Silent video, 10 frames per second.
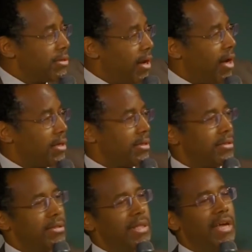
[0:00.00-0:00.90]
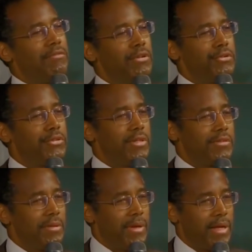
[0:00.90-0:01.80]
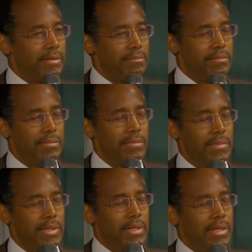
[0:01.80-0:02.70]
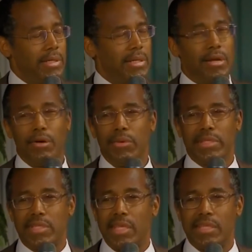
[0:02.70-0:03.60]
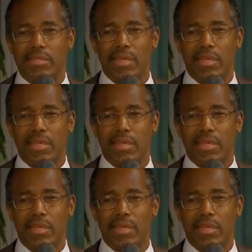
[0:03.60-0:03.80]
talk to the evolutionists about them, they always say the